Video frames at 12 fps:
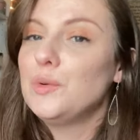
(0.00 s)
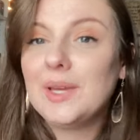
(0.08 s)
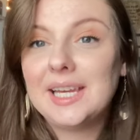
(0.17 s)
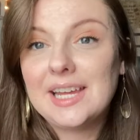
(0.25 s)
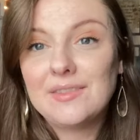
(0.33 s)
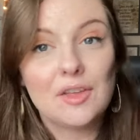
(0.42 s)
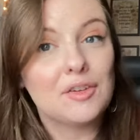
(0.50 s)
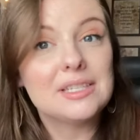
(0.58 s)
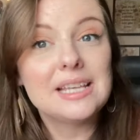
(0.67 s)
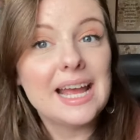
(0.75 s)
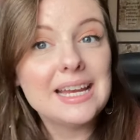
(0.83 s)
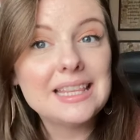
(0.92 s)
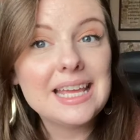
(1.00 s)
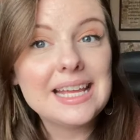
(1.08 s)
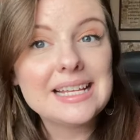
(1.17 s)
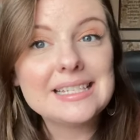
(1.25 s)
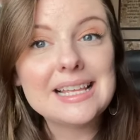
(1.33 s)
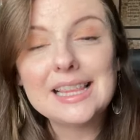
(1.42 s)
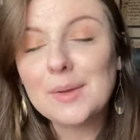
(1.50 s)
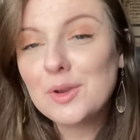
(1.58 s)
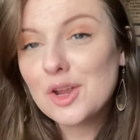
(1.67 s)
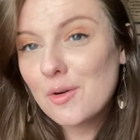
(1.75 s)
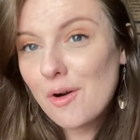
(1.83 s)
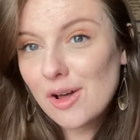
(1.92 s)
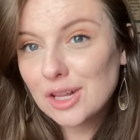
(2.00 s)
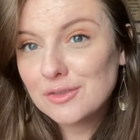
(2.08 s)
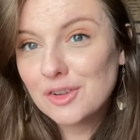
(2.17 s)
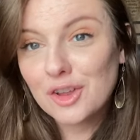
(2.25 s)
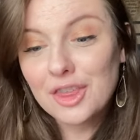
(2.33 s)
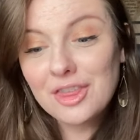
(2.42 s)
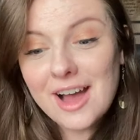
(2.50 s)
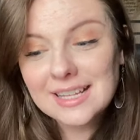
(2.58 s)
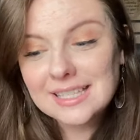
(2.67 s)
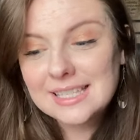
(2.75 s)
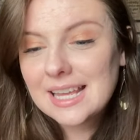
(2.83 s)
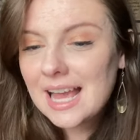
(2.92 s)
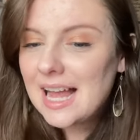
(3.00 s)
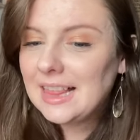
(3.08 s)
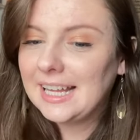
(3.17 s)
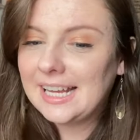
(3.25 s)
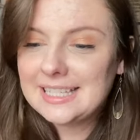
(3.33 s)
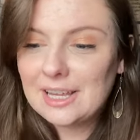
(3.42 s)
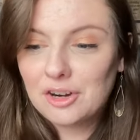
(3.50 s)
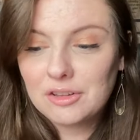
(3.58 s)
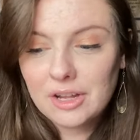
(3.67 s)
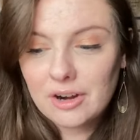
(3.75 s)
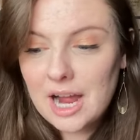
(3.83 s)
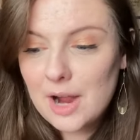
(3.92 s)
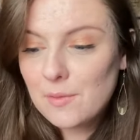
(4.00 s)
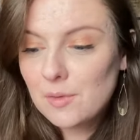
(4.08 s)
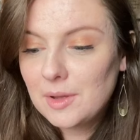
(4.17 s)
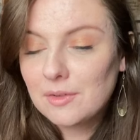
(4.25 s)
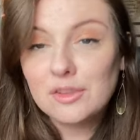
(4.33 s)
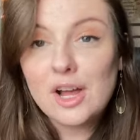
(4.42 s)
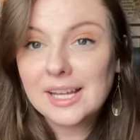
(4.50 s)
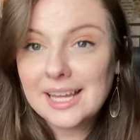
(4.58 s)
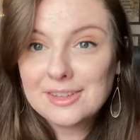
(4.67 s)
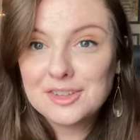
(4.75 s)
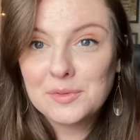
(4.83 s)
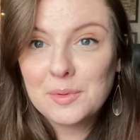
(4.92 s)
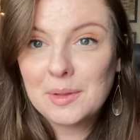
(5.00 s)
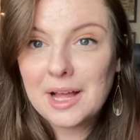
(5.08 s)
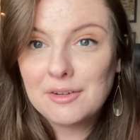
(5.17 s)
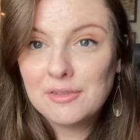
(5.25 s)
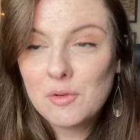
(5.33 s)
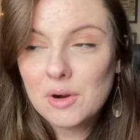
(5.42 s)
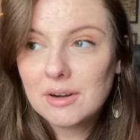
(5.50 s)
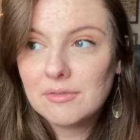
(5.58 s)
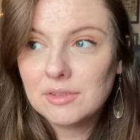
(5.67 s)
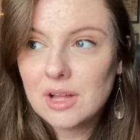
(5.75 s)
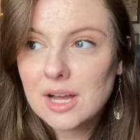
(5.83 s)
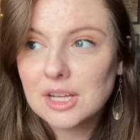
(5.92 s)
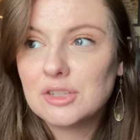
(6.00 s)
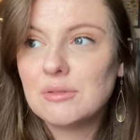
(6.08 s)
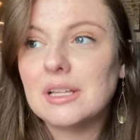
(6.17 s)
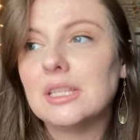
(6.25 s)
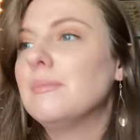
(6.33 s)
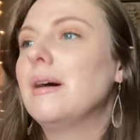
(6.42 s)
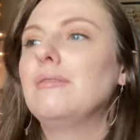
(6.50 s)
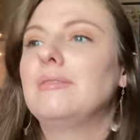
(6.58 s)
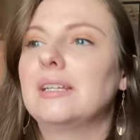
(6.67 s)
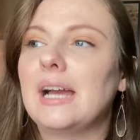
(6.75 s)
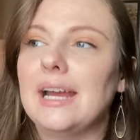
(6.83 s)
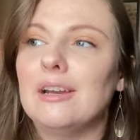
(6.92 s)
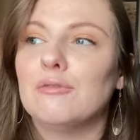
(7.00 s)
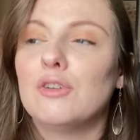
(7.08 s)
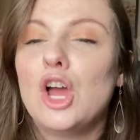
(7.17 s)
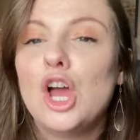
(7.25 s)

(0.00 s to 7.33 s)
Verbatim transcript: doing any of the other side things? Let me know all of your thoughts. Like I said earlier, I will be vlogging, so we will have four vlogs throughout the month to kind of